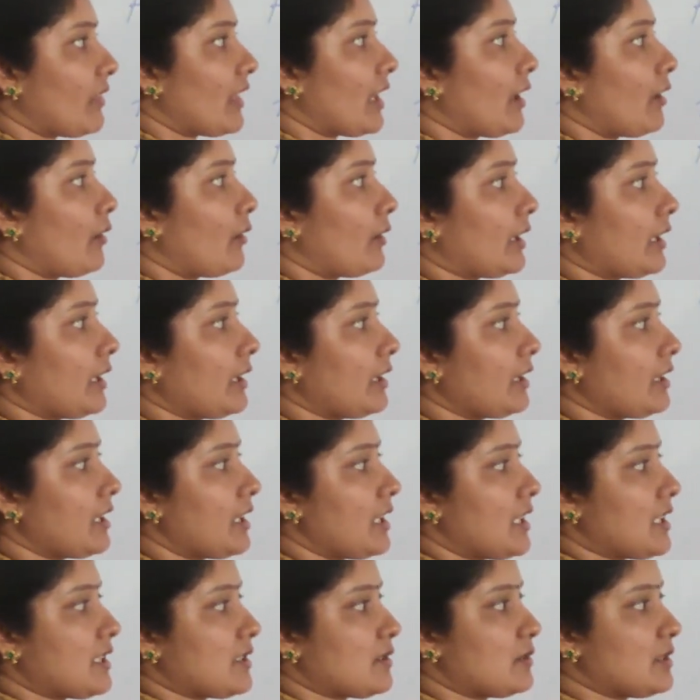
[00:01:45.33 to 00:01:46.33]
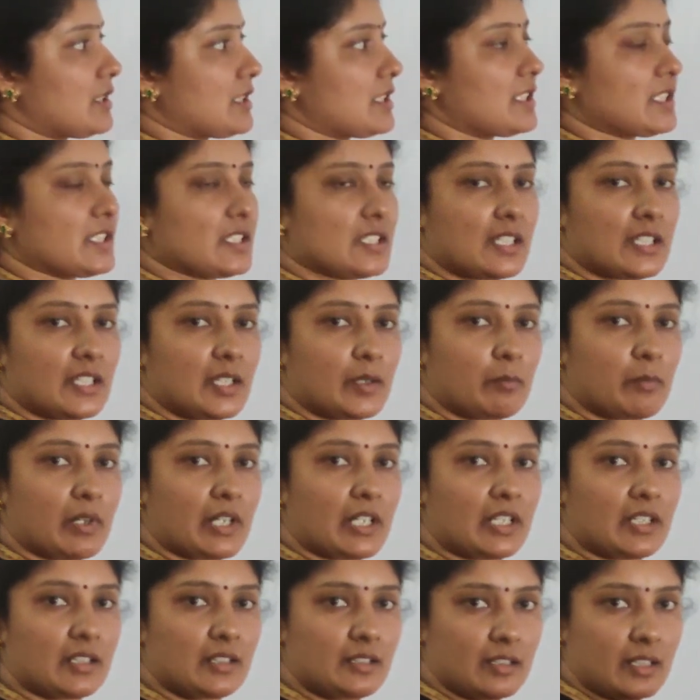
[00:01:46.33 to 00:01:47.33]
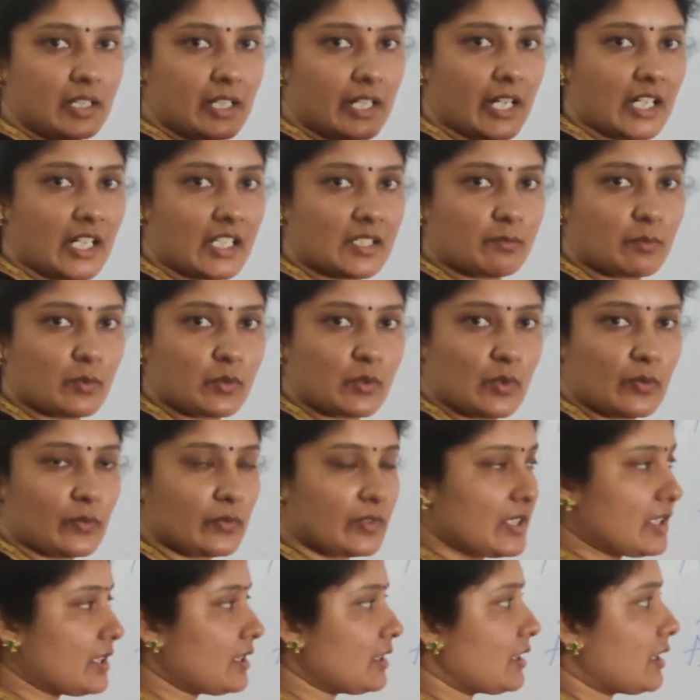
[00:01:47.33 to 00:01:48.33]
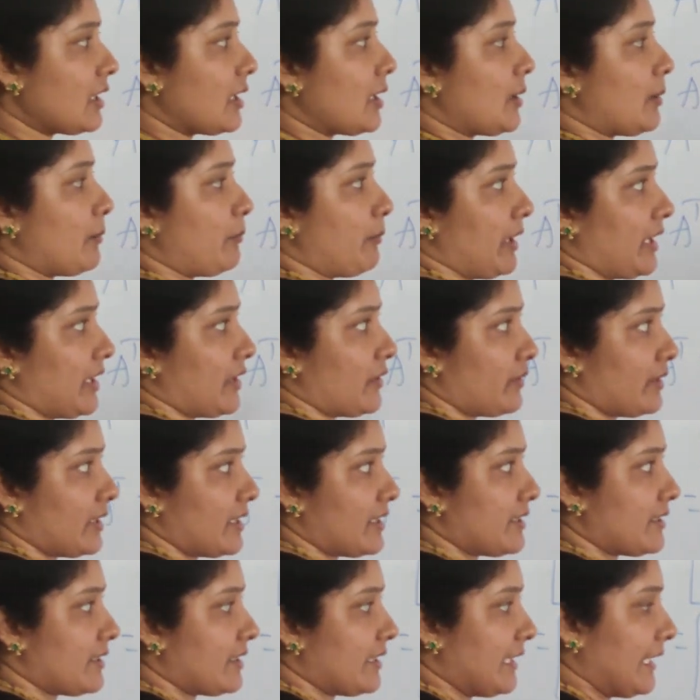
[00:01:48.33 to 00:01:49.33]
Okay, so this is nothing but the transpose of the matrix.